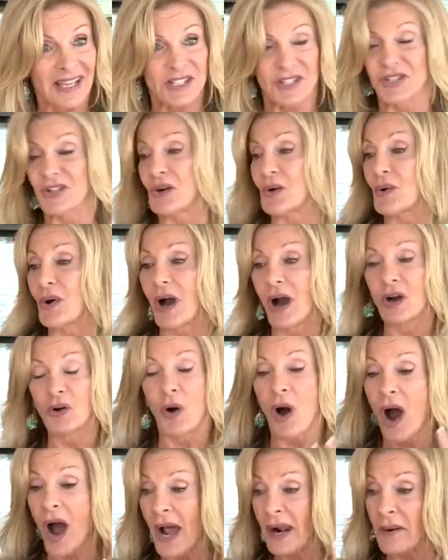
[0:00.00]
So
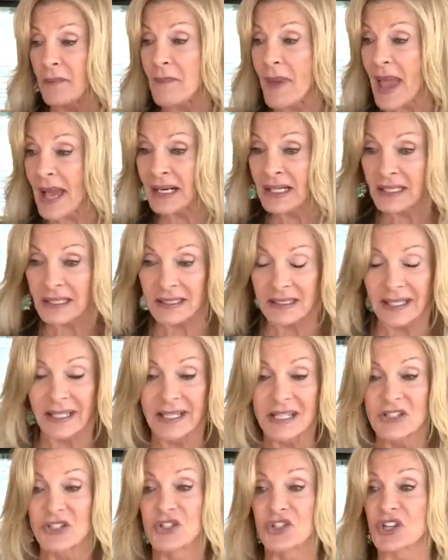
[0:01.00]

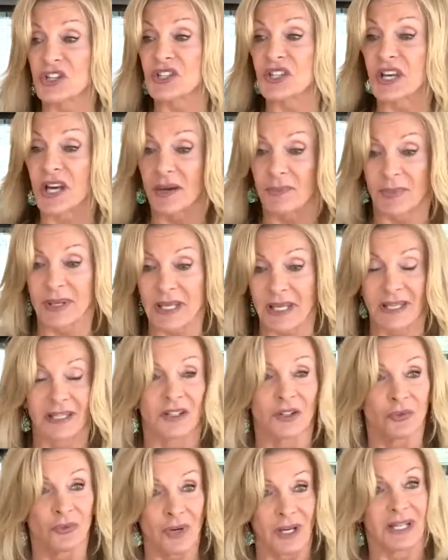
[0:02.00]
automatically just coming in
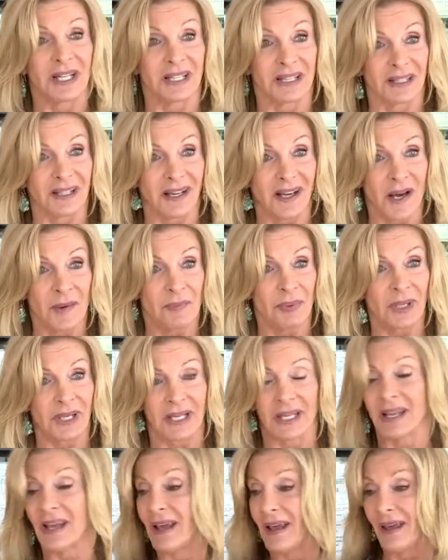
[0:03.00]
and running the
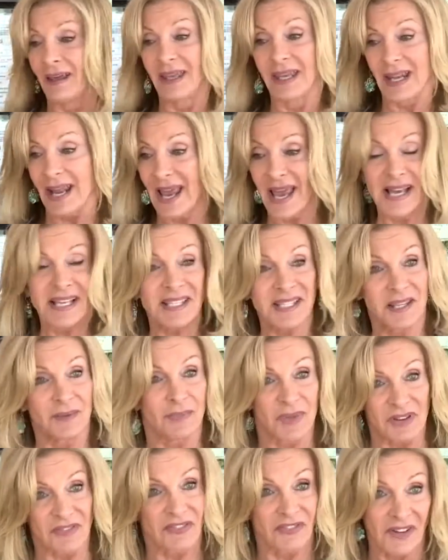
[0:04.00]
company, it has to
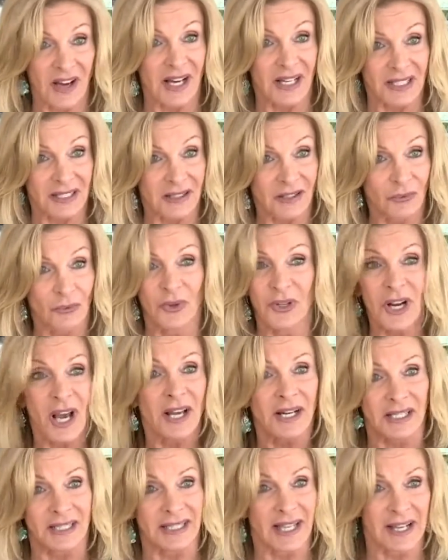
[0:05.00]
be fun. We're
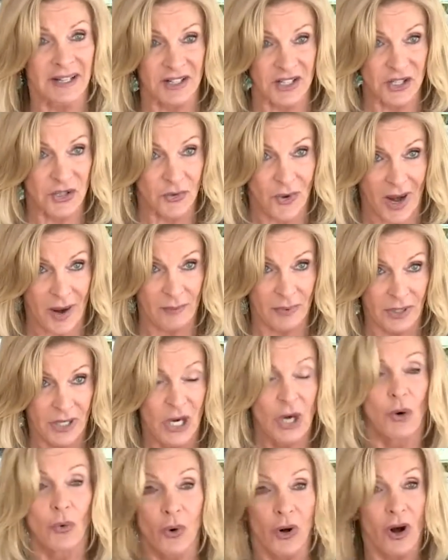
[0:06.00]
not a lettuce wrap.
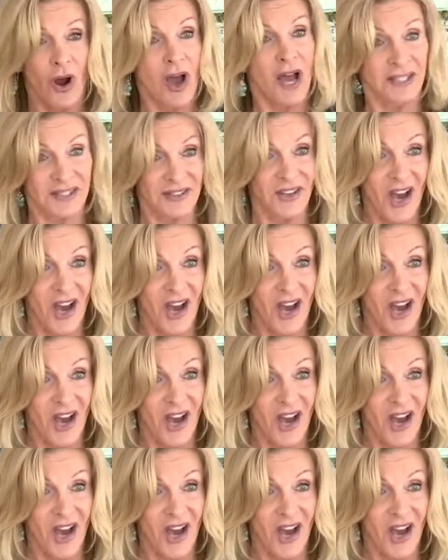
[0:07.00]
We're a hot